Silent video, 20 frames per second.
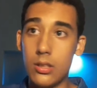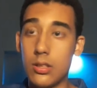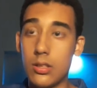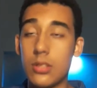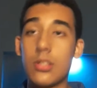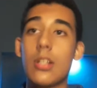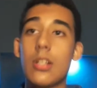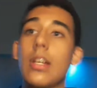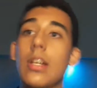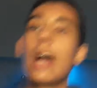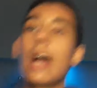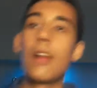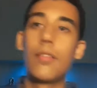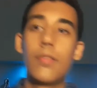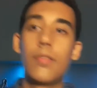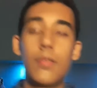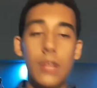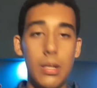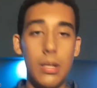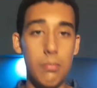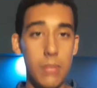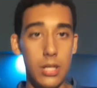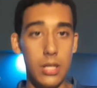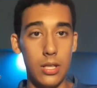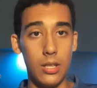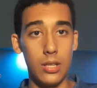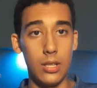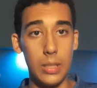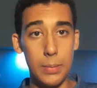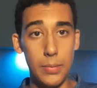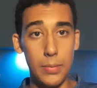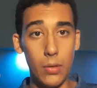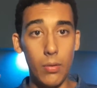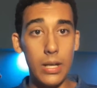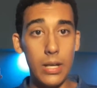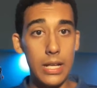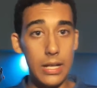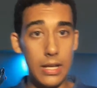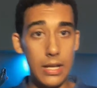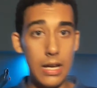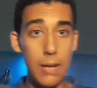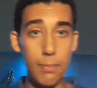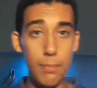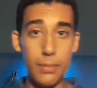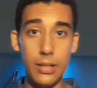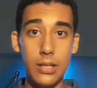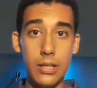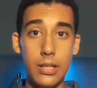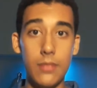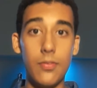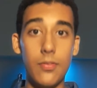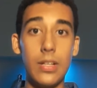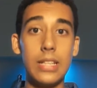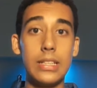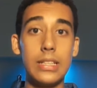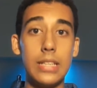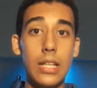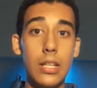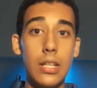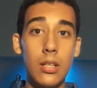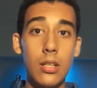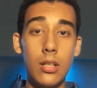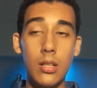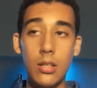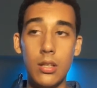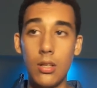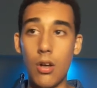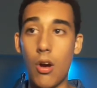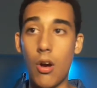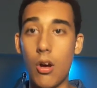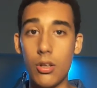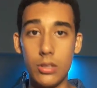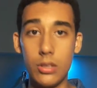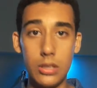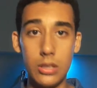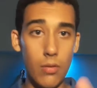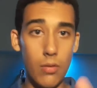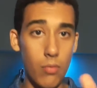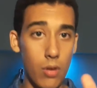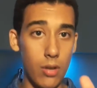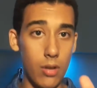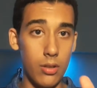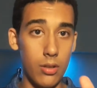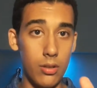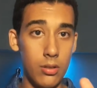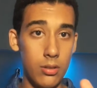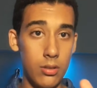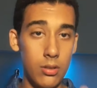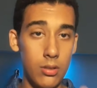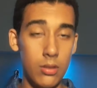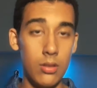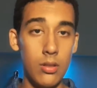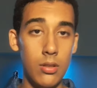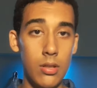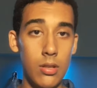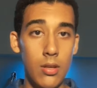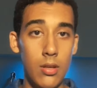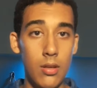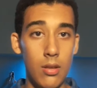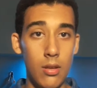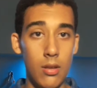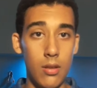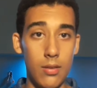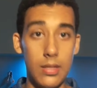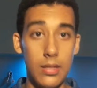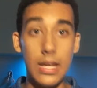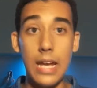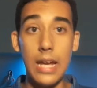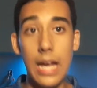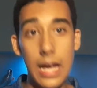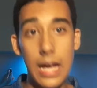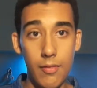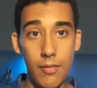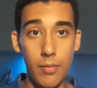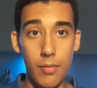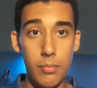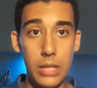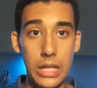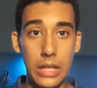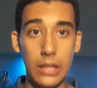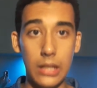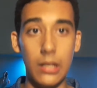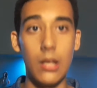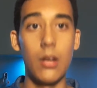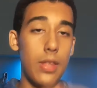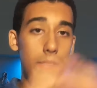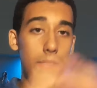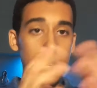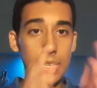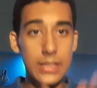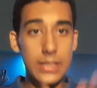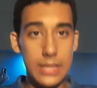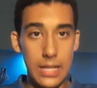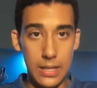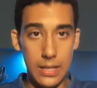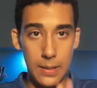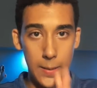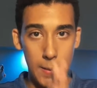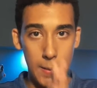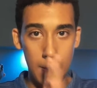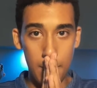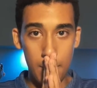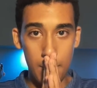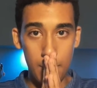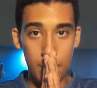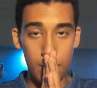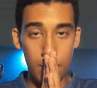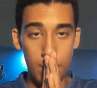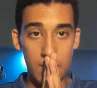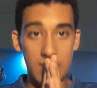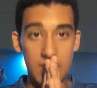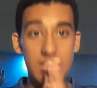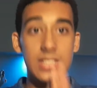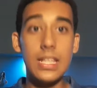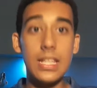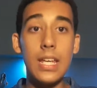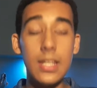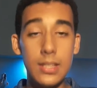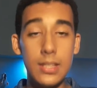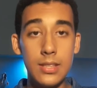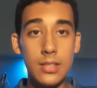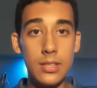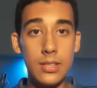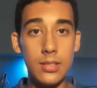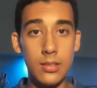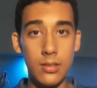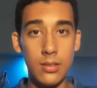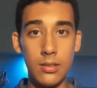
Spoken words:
does not have a meaning. But what happened if I say Jose run? They have a meaning now. The thing is that sense